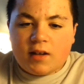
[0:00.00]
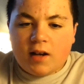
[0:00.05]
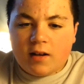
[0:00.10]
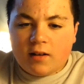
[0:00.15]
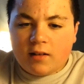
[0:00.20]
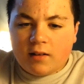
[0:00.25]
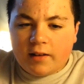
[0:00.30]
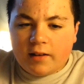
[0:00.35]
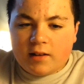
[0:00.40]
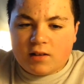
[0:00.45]

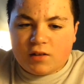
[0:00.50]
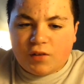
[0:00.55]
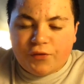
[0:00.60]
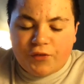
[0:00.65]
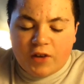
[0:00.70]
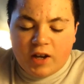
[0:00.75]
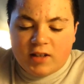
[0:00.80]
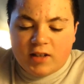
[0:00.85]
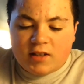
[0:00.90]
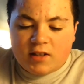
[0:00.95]
kind of like his
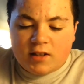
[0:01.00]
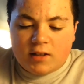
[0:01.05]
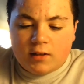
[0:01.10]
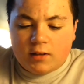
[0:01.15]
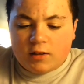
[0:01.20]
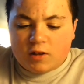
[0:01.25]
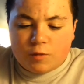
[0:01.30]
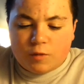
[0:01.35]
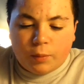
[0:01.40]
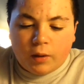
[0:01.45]
face
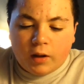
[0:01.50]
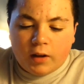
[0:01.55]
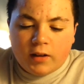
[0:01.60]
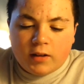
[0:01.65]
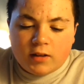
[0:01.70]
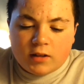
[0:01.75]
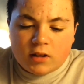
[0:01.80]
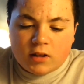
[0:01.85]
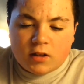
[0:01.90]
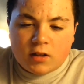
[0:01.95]
and the
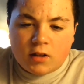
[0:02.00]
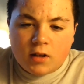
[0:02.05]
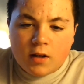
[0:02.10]
spikes.